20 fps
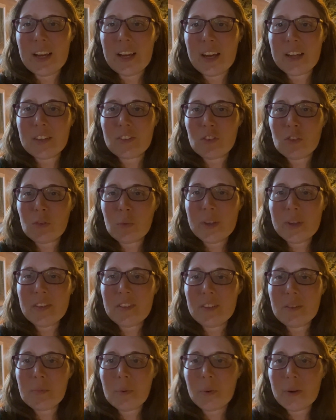hiked
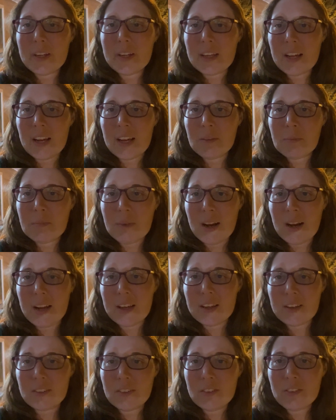20.9
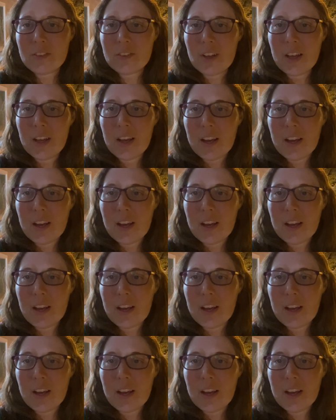miles